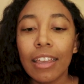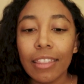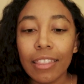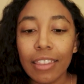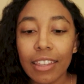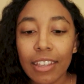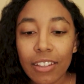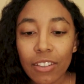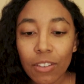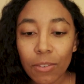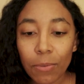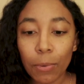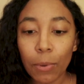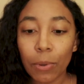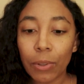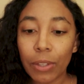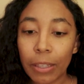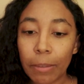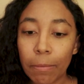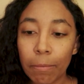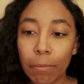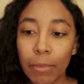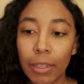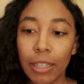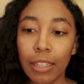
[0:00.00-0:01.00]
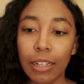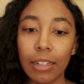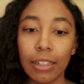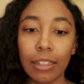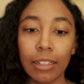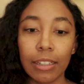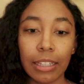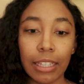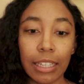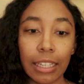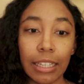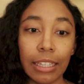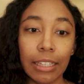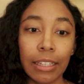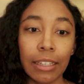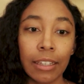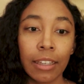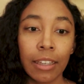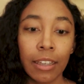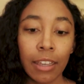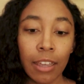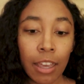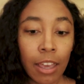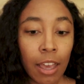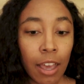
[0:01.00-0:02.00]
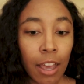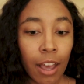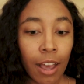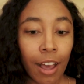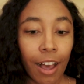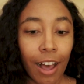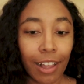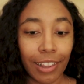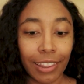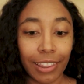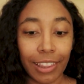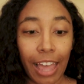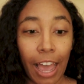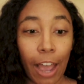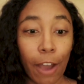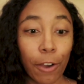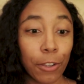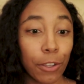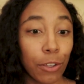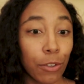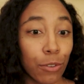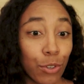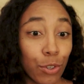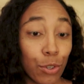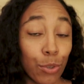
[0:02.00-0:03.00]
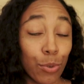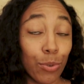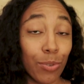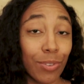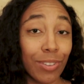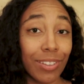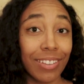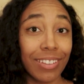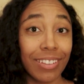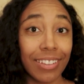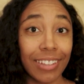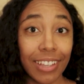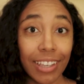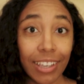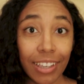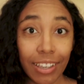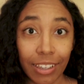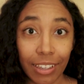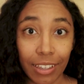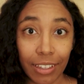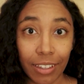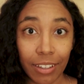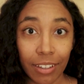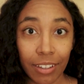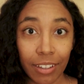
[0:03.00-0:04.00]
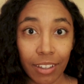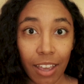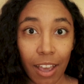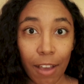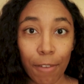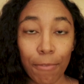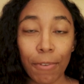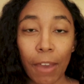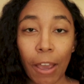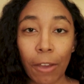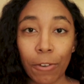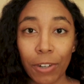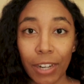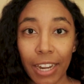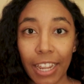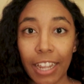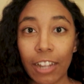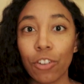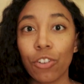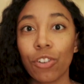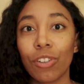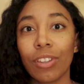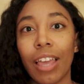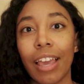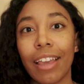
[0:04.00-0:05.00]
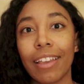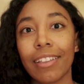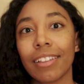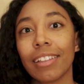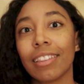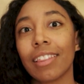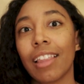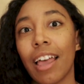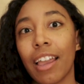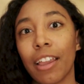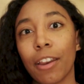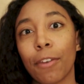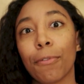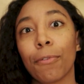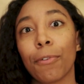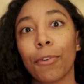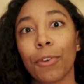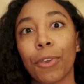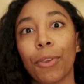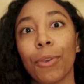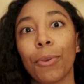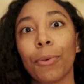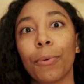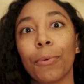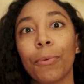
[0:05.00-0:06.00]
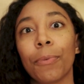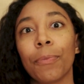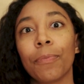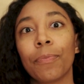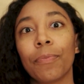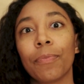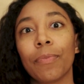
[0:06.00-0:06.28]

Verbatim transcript: This will immediately allow you to see a foundation that is aligned for you.